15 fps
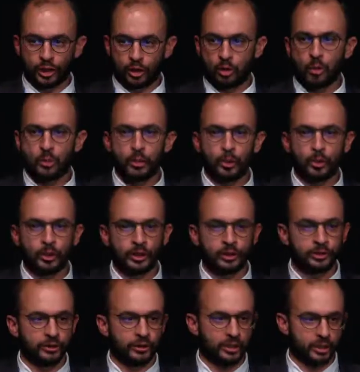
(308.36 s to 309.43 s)

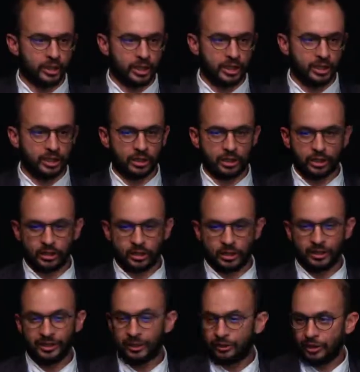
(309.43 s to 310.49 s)
component
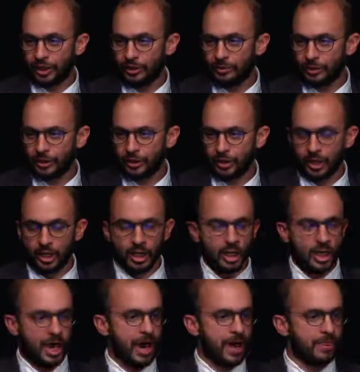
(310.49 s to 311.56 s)
in the teams,
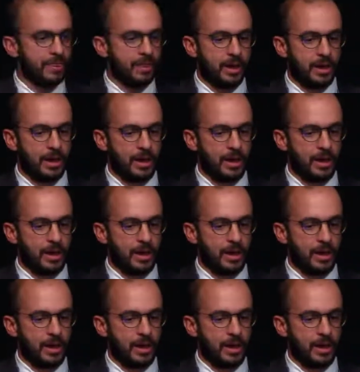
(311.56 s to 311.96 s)
and